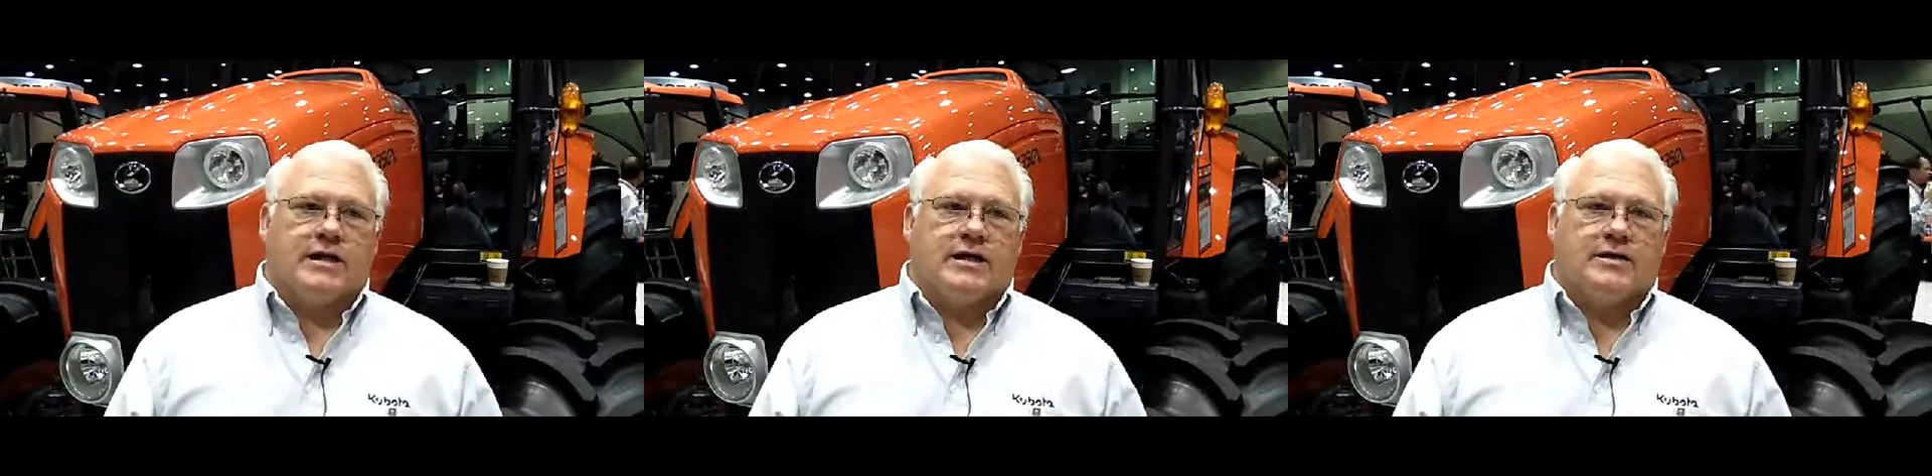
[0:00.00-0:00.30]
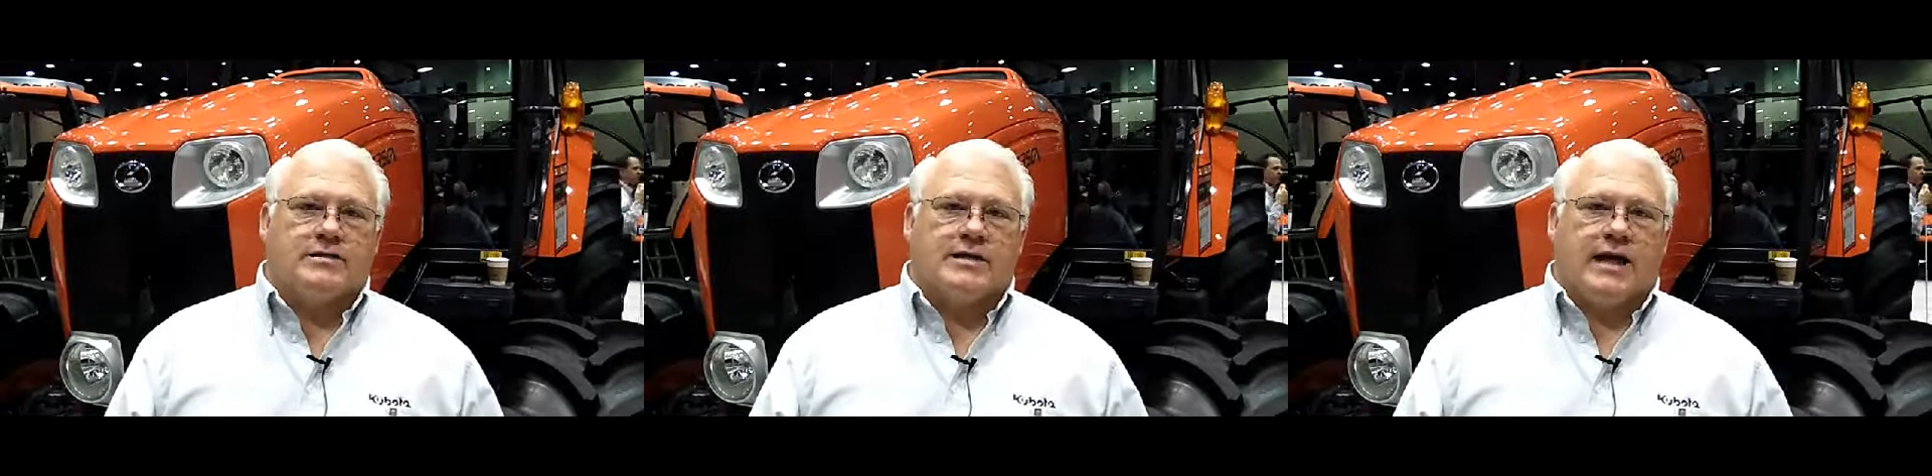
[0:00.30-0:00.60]

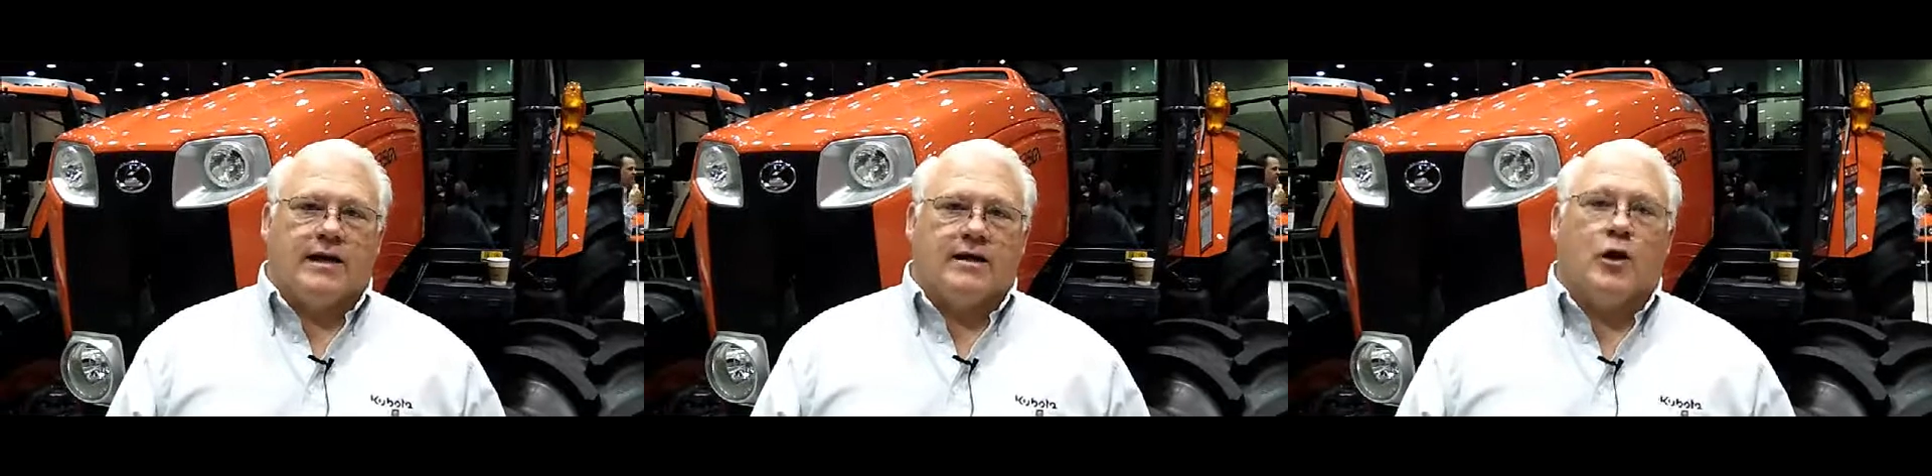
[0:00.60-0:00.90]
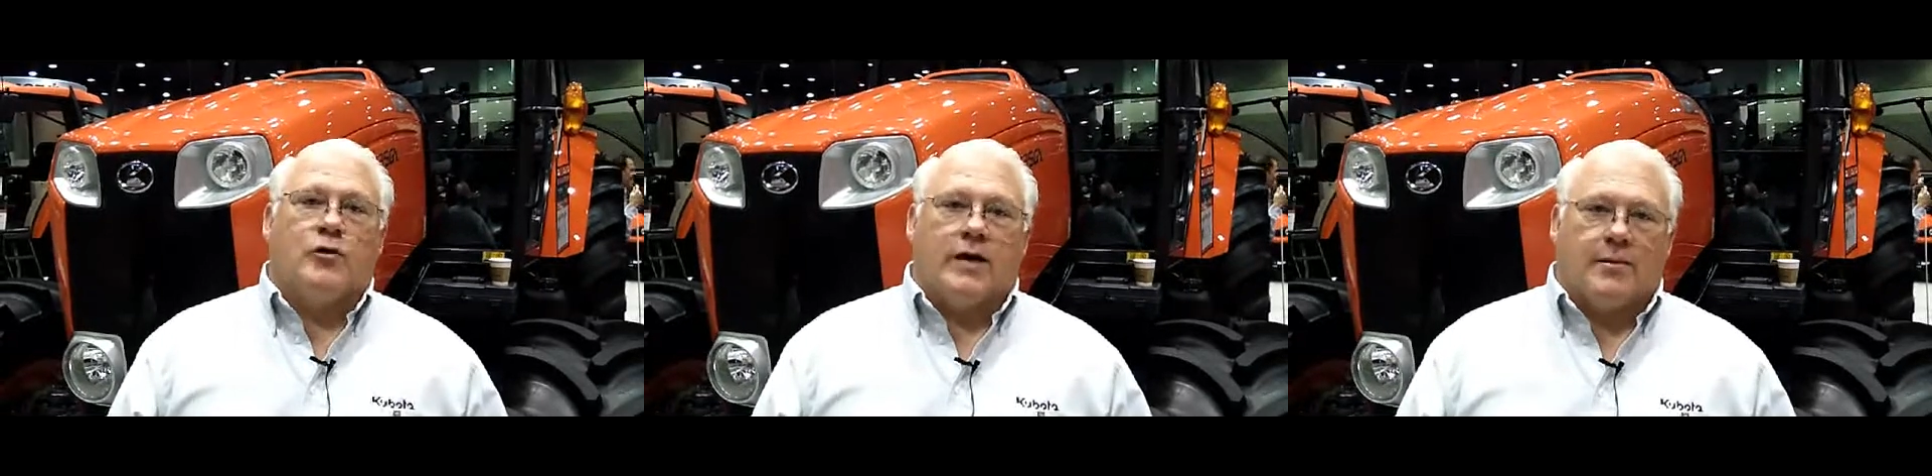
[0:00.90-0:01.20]
the
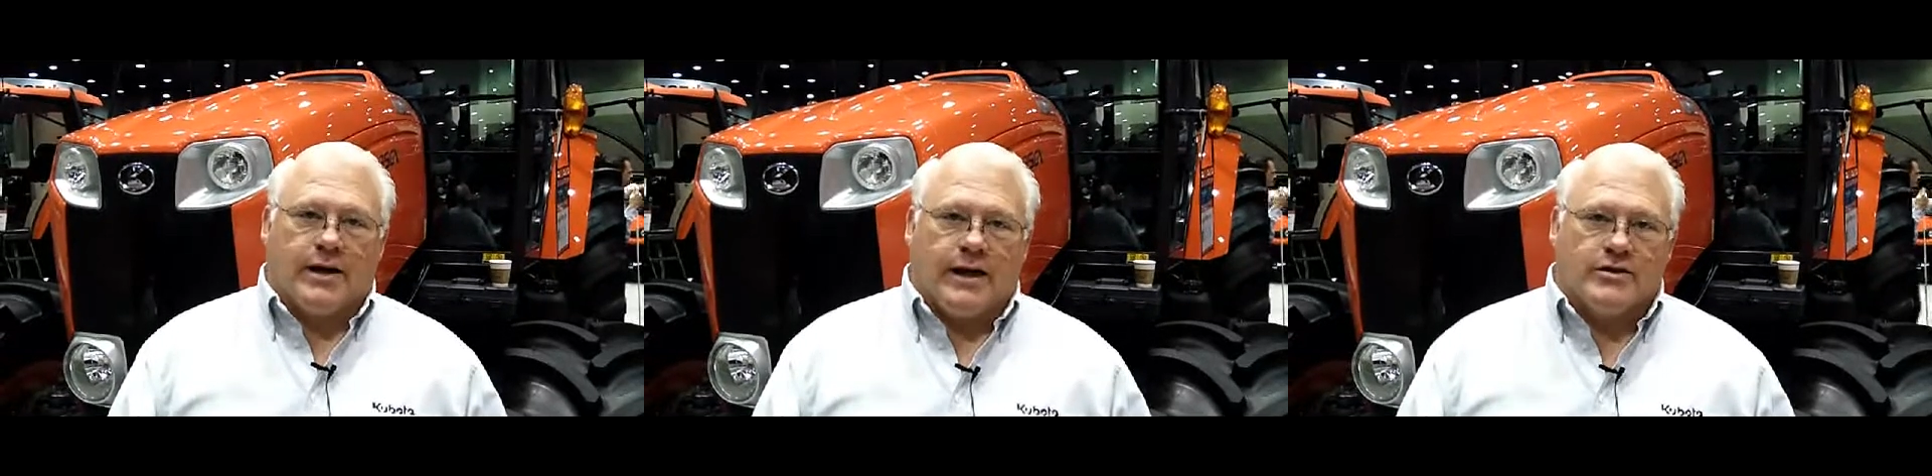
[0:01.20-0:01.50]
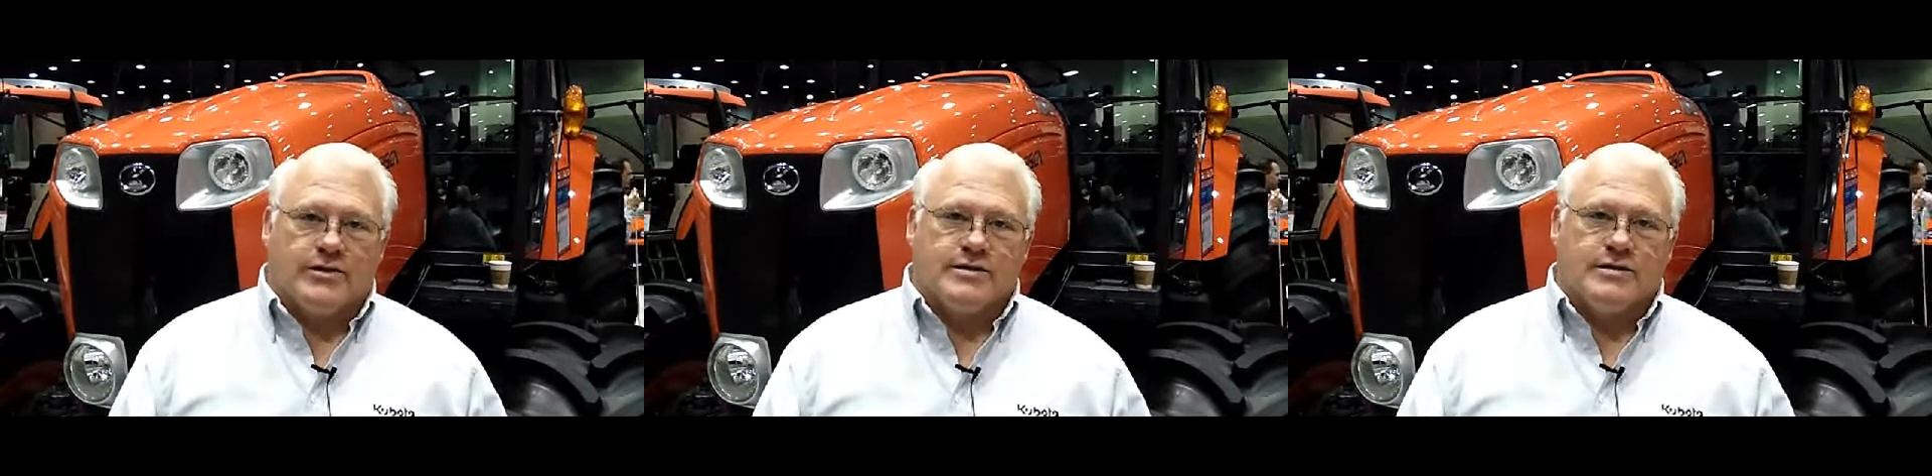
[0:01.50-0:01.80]
loader
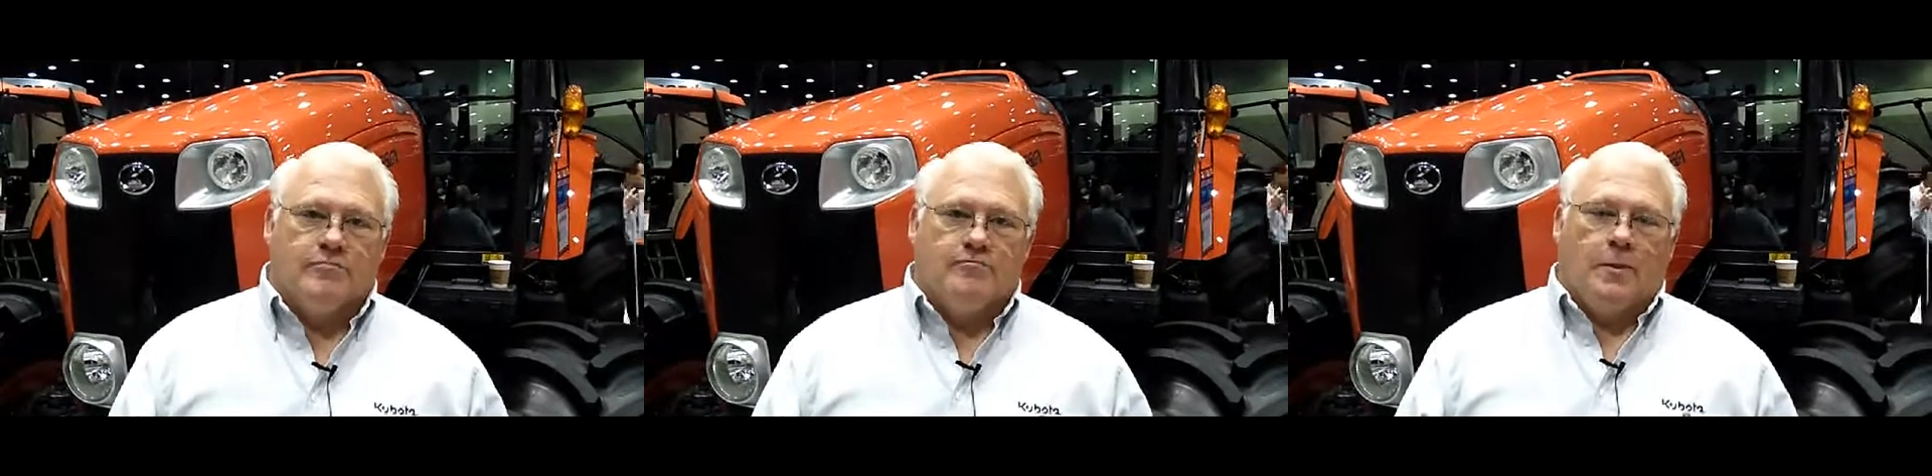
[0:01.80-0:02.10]
applications.